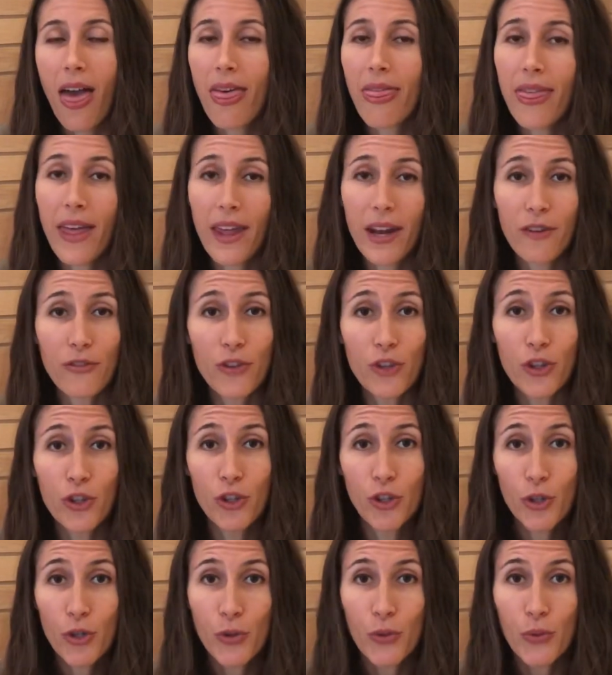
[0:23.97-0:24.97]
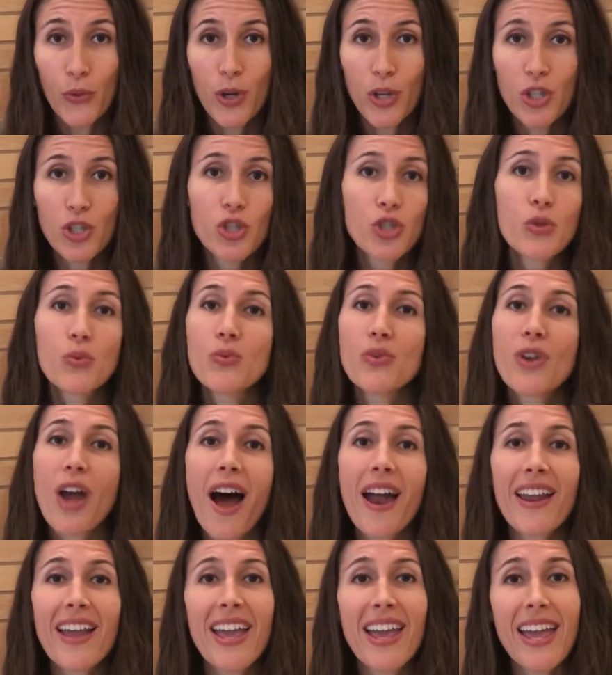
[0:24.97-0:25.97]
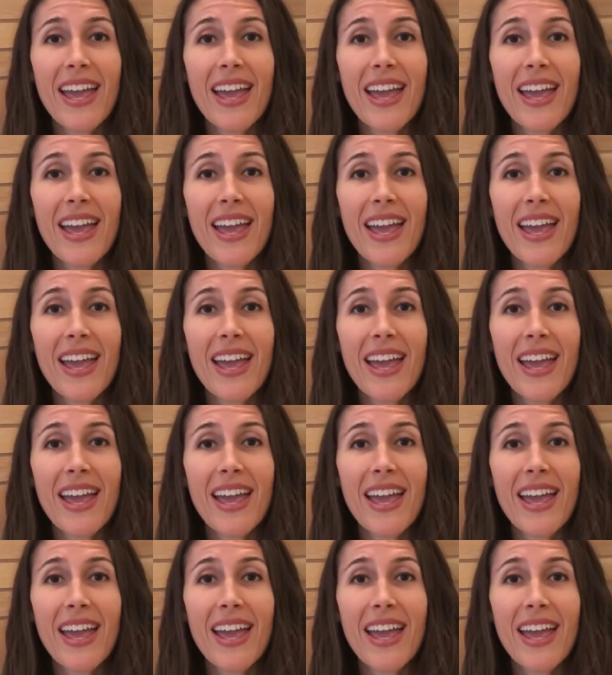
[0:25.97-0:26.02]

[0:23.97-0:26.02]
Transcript: that if you do not